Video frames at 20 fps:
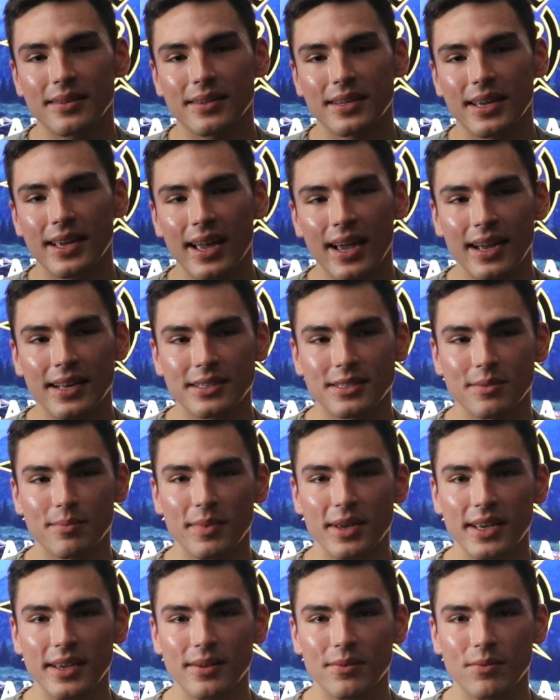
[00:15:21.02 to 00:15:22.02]
he asked
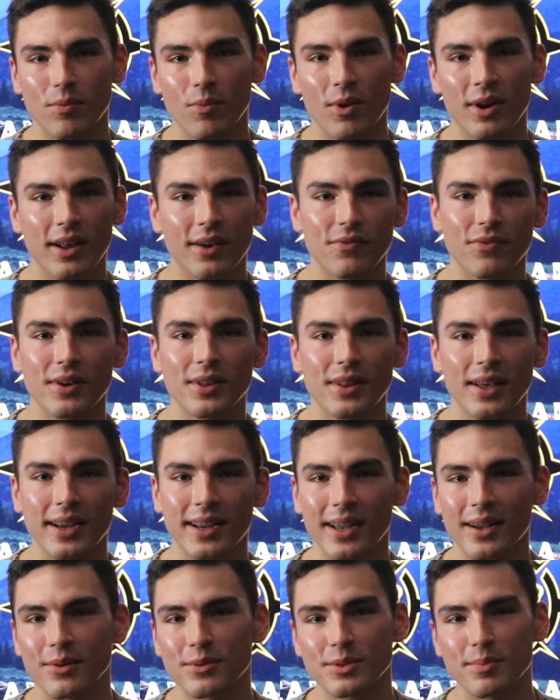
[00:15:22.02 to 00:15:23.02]
me what I felt
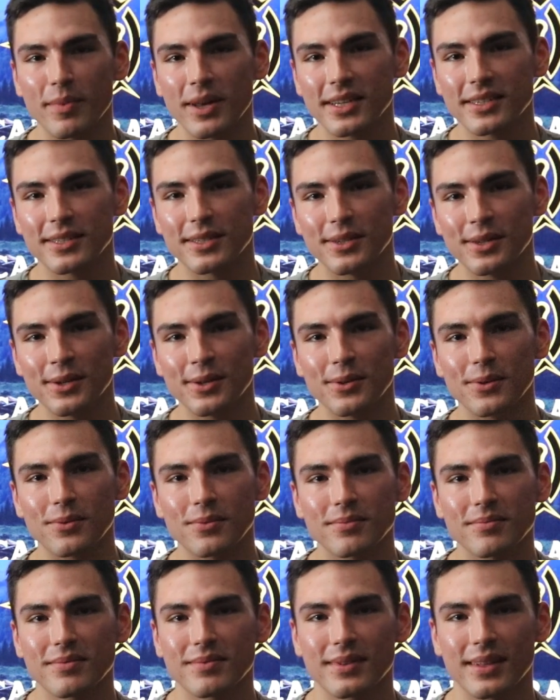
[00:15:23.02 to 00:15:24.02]
like I was meant to
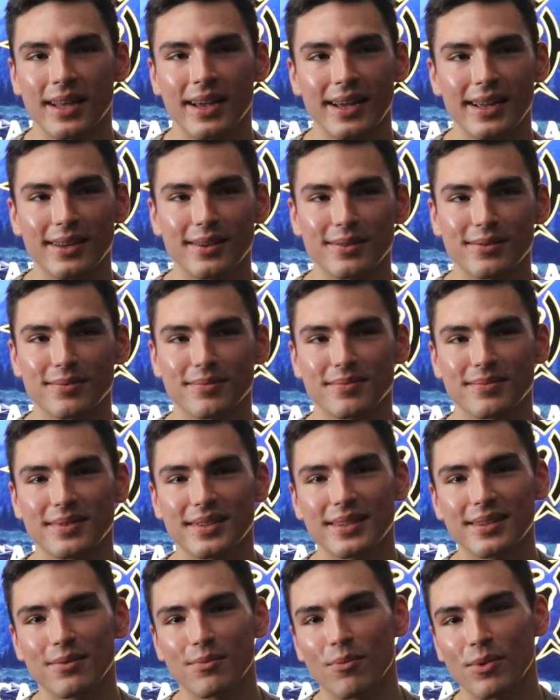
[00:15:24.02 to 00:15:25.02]
do. Like,
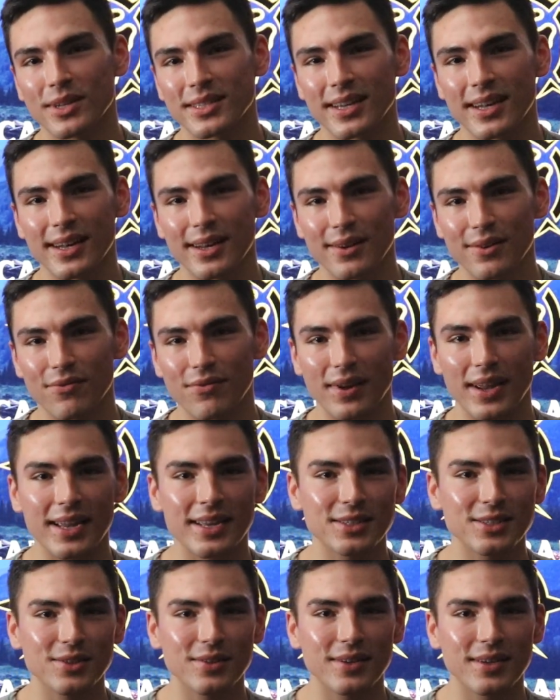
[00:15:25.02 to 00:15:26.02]
was I an
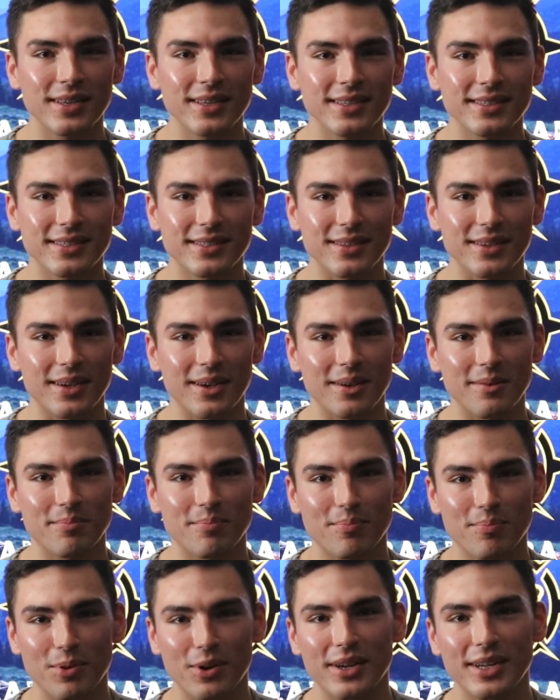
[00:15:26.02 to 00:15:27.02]
evangelist, a
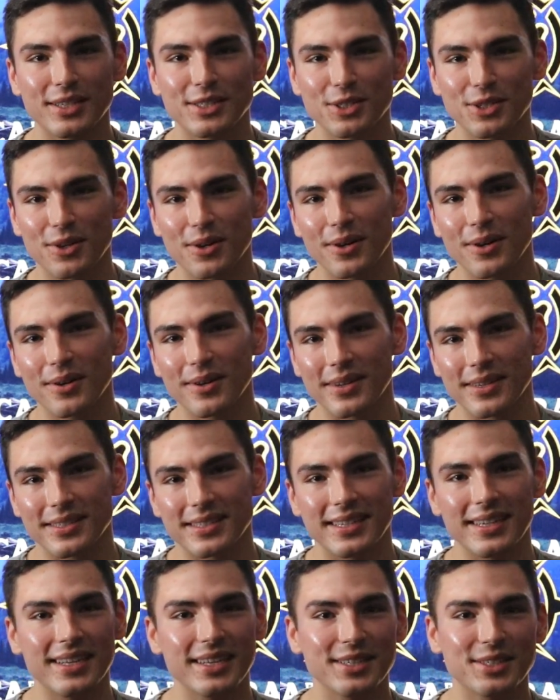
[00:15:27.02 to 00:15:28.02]
preacher, a
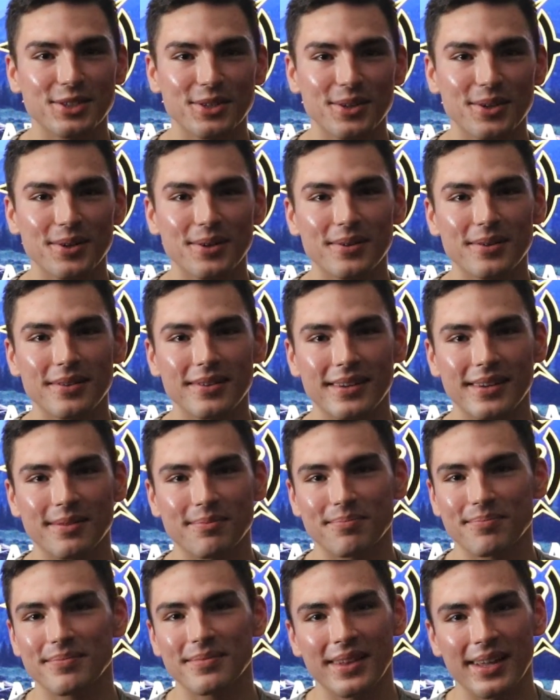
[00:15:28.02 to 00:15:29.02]

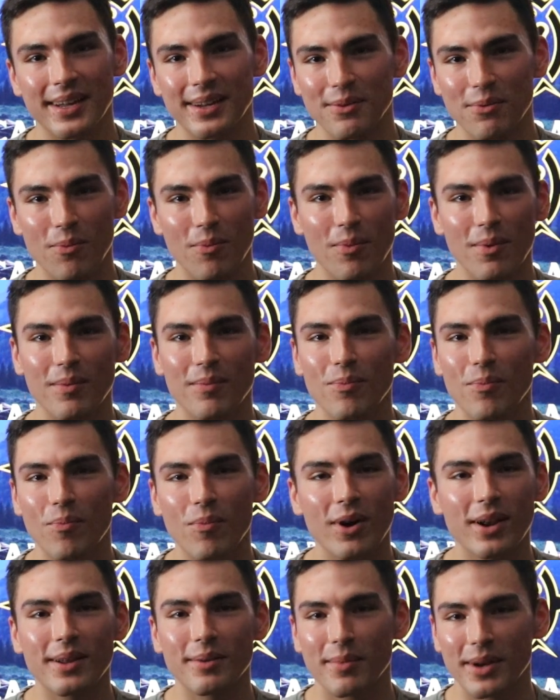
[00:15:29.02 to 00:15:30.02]
teacher? Like, well,
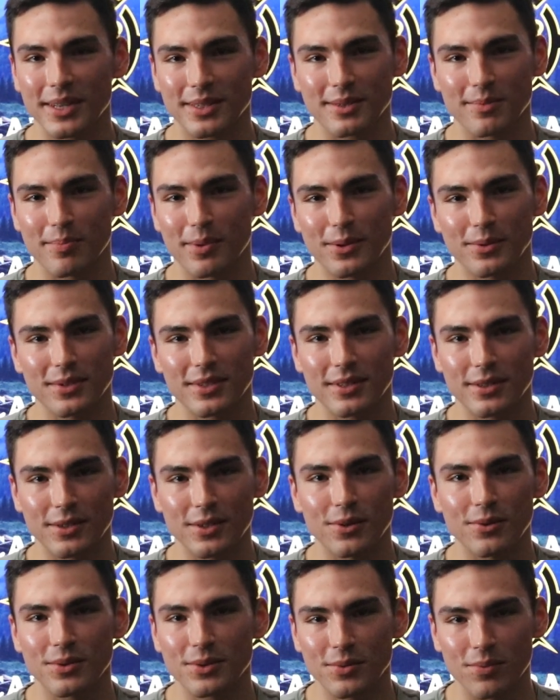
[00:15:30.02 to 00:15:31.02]
what am I supposed to
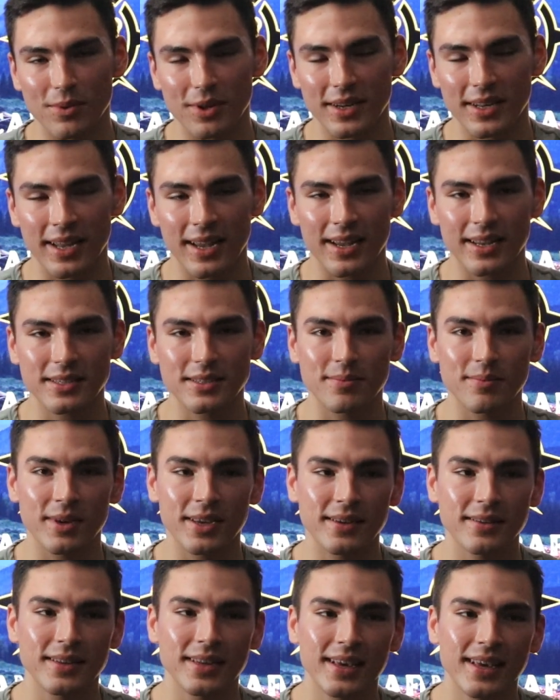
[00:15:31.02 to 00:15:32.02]
do is what he asked
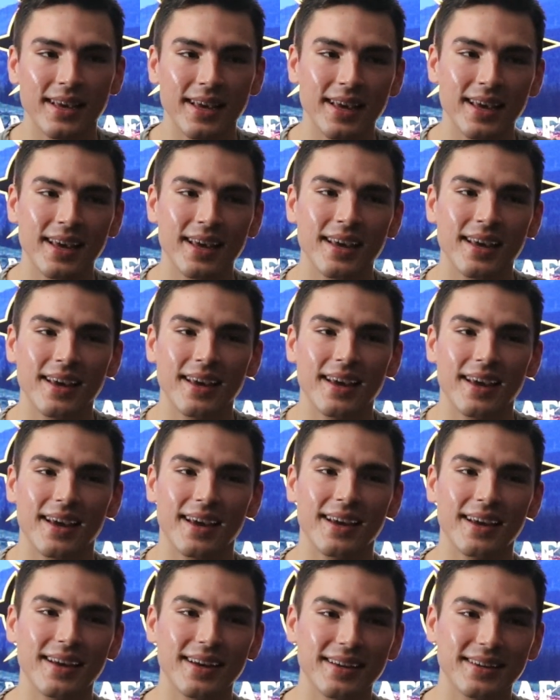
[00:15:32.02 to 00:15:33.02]
me.
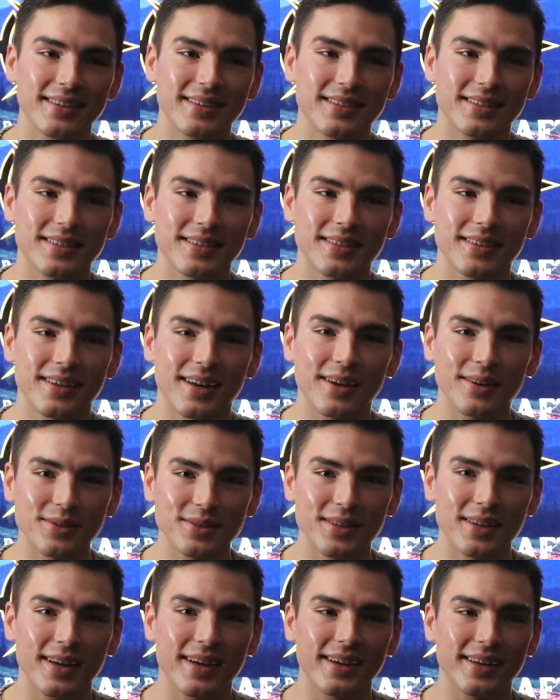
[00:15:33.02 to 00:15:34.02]
And I
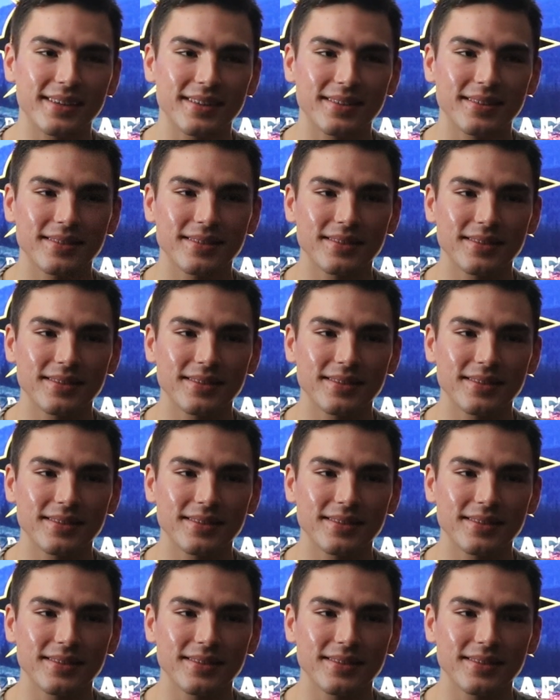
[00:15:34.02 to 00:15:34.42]
was like,